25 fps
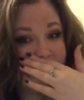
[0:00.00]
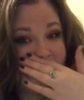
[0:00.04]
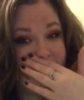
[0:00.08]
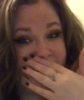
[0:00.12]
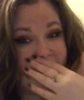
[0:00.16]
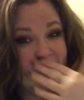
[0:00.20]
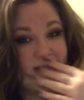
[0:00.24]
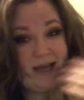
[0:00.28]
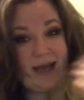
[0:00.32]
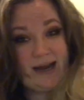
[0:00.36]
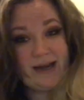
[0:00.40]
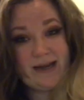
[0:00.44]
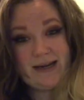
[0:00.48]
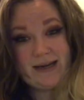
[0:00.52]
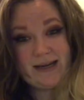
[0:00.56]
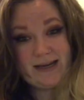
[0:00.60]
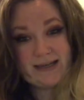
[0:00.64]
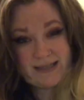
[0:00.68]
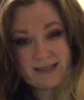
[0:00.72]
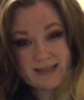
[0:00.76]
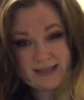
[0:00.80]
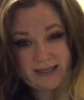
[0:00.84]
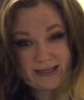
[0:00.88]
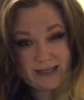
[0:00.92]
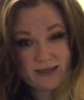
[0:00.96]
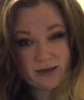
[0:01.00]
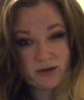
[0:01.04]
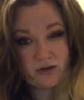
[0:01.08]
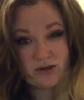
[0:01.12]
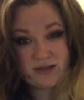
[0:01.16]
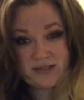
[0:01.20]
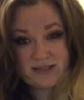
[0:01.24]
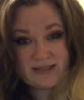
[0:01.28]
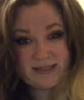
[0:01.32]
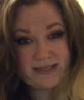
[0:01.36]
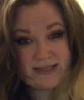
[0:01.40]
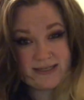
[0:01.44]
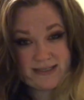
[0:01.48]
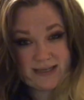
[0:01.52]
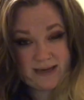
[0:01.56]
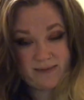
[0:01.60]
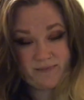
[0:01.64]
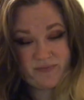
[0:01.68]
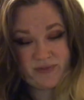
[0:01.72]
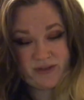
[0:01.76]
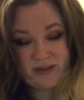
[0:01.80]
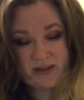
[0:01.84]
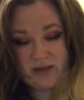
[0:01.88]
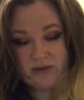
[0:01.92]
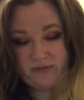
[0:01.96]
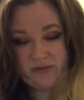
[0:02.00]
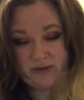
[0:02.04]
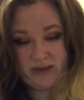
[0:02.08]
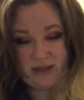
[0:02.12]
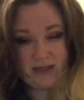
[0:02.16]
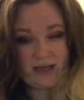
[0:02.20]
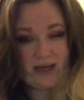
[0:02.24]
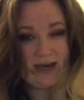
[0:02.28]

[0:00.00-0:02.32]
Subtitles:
really kind of need to hear or see something that really